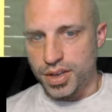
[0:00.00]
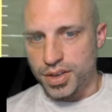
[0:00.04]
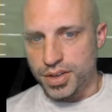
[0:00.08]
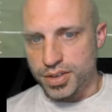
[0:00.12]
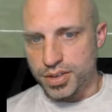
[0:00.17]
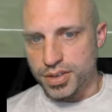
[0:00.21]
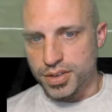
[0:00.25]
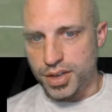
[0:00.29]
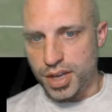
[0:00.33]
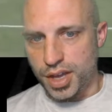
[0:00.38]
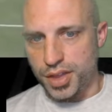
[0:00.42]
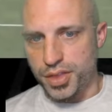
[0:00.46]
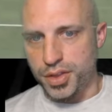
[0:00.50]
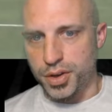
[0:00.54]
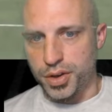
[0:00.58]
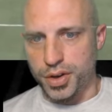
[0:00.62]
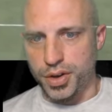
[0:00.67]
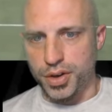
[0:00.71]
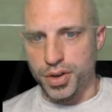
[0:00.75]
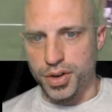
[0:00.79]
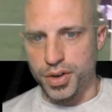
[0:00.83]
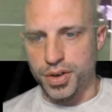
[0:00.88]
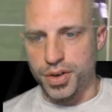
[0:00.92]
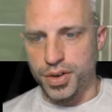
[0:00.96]

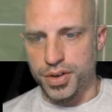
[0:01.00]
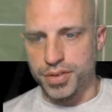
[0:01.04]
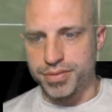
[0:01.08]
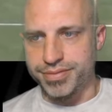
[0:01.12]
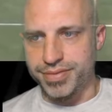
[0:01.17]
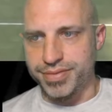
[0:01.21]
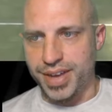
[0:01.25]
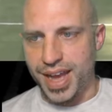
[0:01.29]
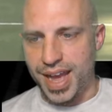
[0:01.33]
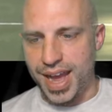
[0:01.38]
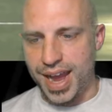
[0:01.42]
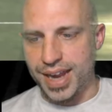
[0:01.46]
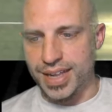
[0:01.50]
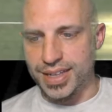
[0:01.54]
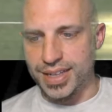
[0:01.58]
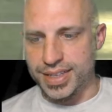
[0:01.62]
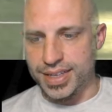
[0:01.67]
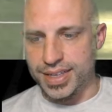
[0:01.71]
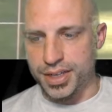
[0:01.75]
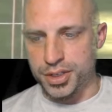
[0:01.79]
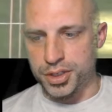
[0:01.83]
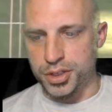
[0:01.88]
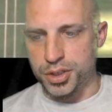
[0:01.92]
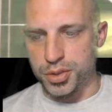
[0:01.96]
Another highly
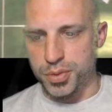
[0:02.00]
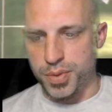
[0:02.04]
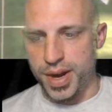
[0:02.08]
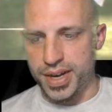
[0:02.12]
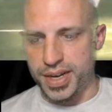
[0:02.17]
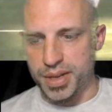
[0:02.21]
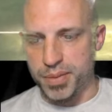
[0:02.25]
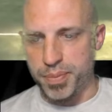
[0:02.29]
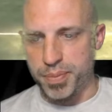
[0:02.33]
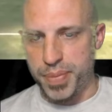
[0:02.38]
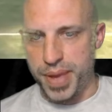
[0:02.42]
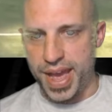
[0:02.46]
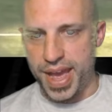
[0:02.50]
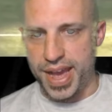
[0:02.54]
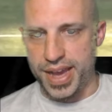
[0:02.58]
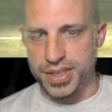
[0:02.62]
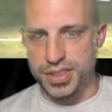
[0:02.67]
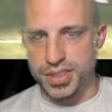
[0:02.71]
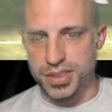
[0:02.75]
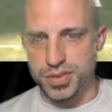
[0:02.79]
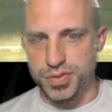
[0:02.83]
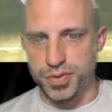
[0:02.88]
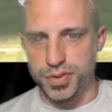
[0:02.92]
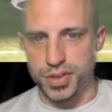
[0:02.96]
underrated
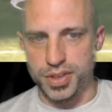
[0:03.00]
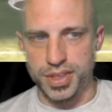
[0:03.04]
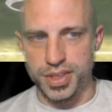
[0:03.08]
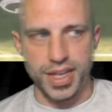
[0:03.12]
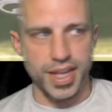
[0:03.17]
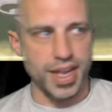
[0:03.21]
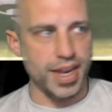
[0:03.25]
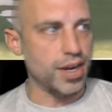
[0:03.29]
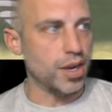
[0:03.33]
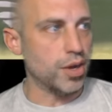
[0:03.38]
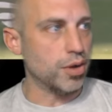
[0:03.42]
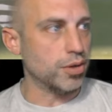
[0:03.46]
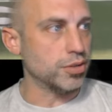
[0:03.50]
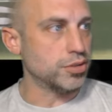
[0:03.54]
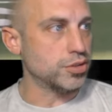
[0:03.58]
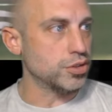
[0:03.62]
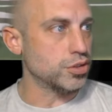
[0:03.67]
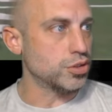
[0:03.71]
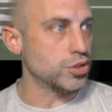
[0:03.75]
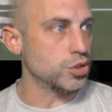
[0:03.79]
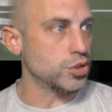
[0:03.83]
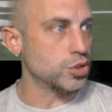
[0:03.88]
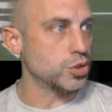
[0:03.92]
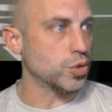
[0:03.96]
pass for that. I know it's
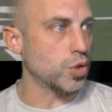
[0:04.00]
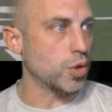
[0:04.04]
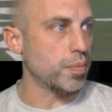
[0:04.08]
just a short